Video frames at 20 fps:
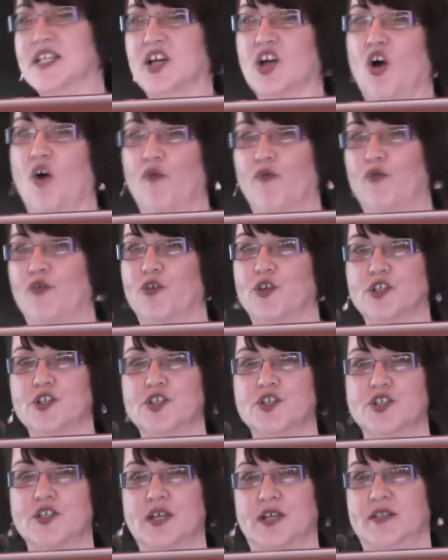conference
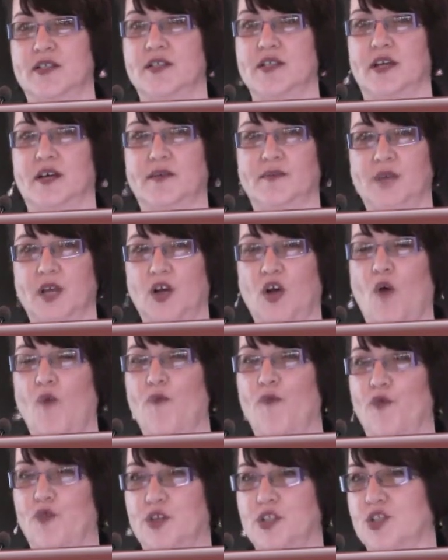centre, a
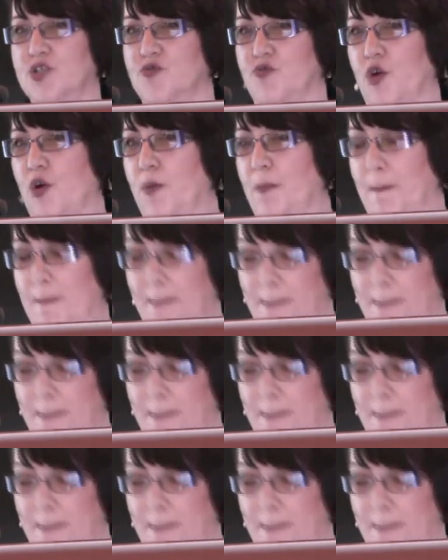conference room,